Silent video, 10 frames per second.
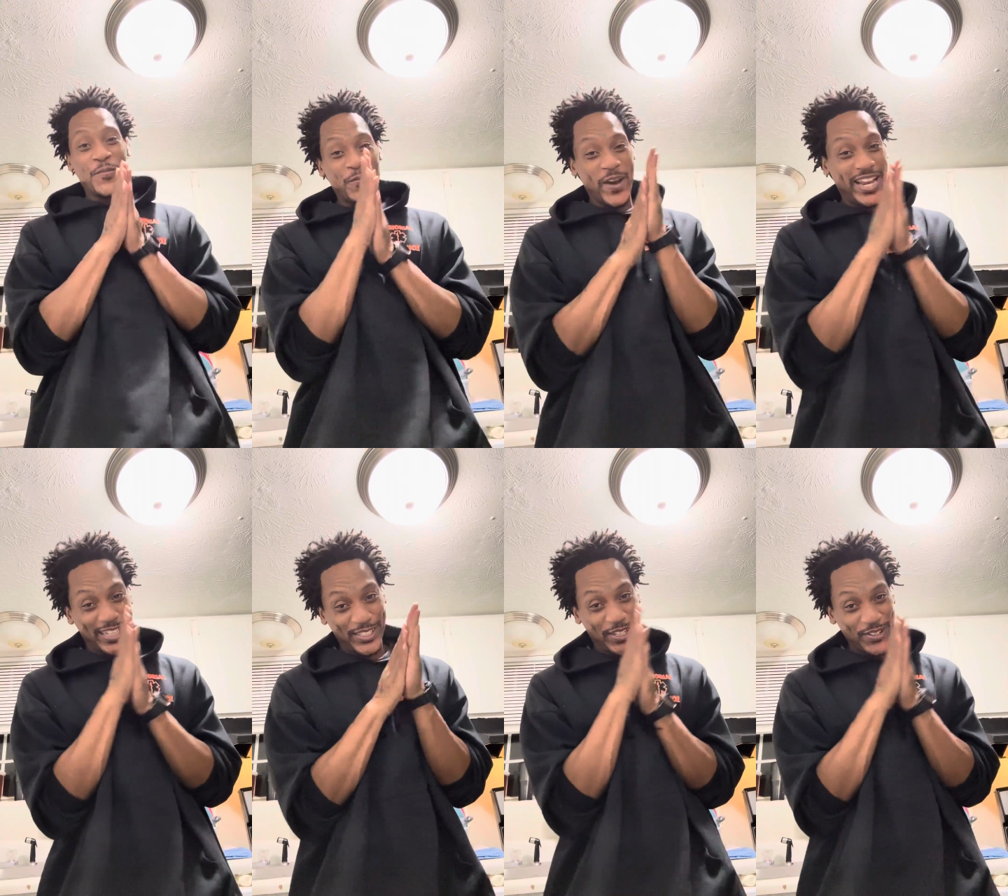Wait
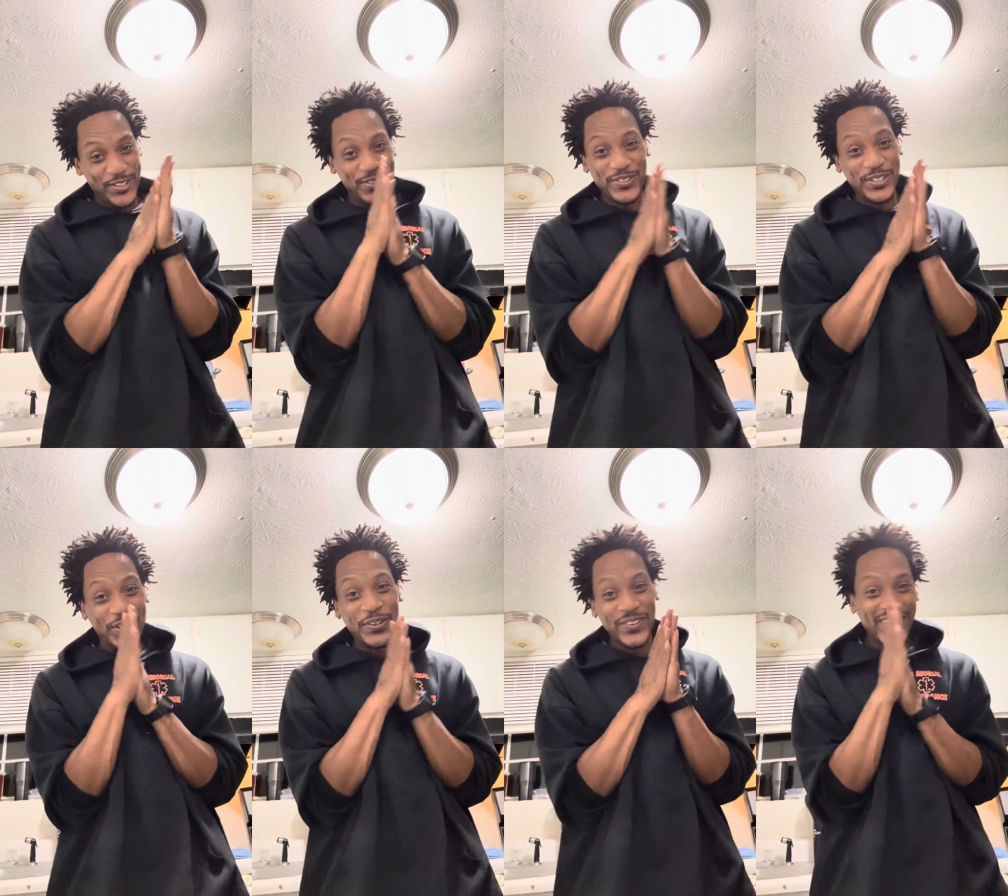until you
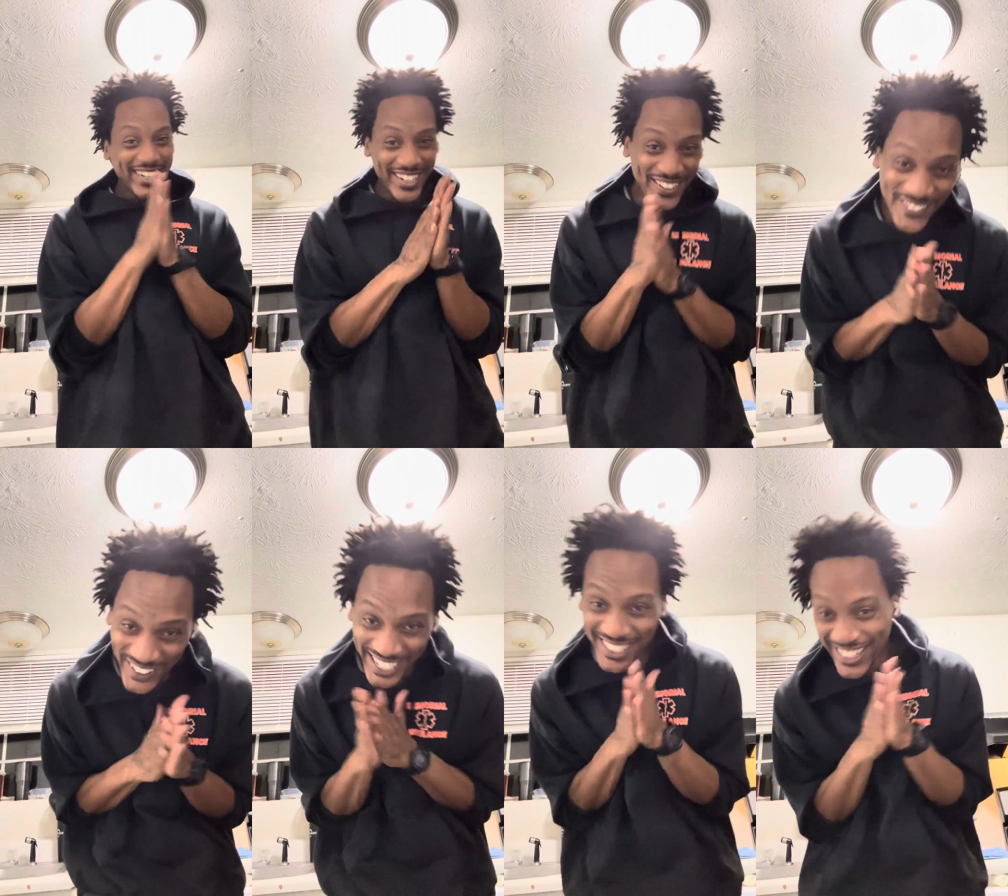do.
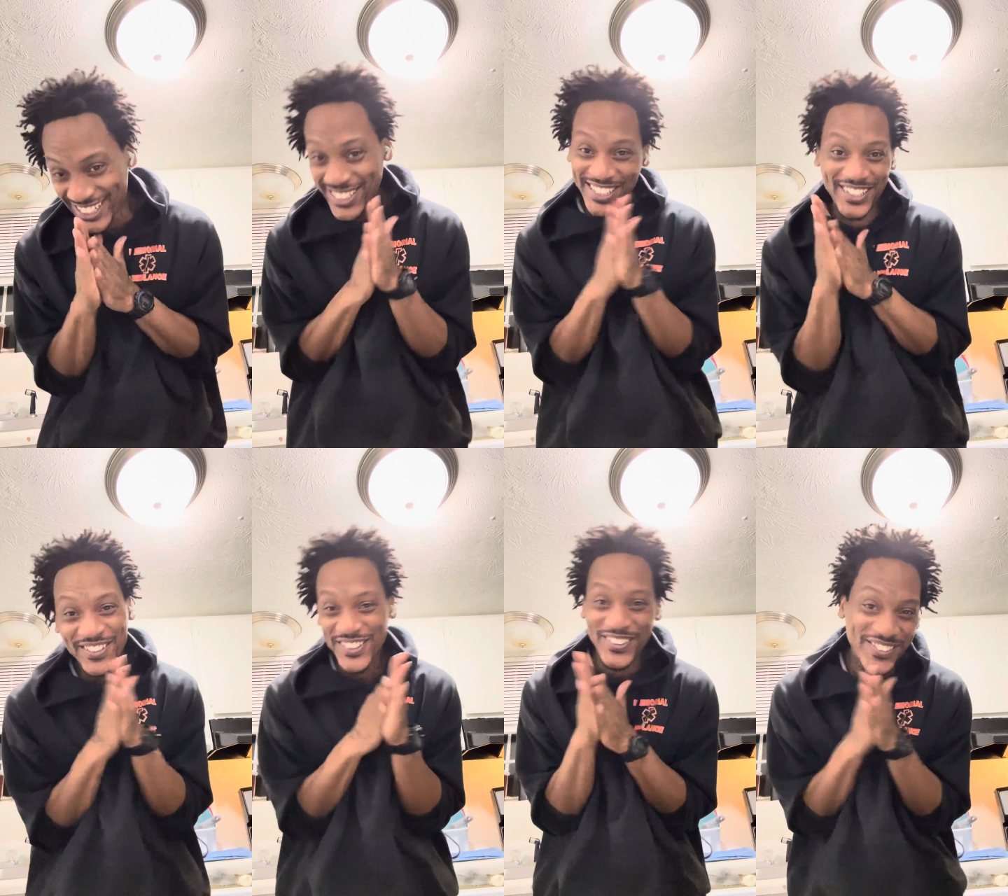Wait until
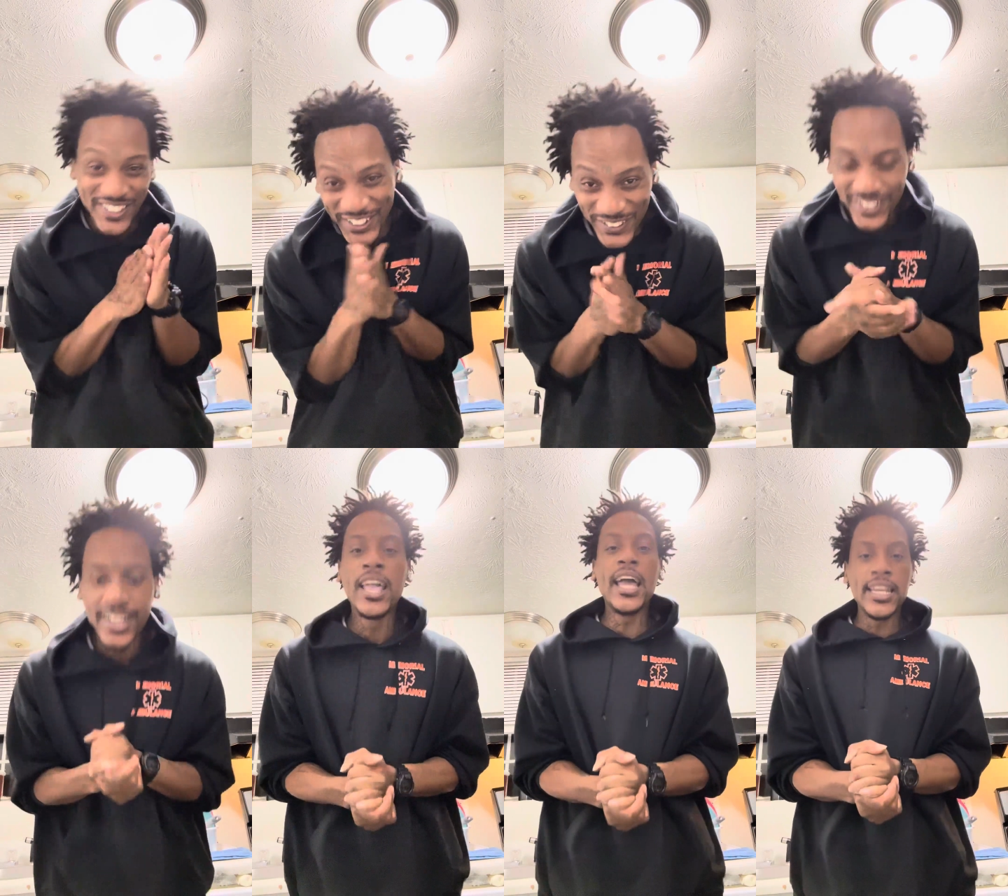you do.
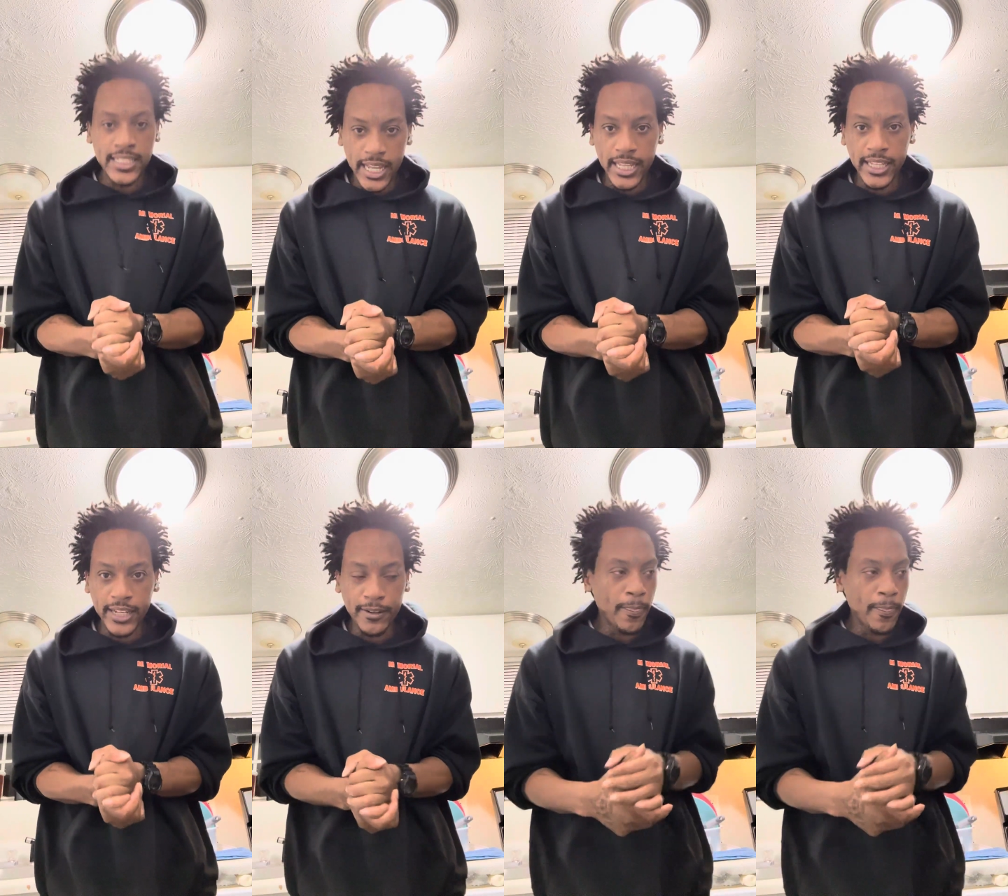And it's not there.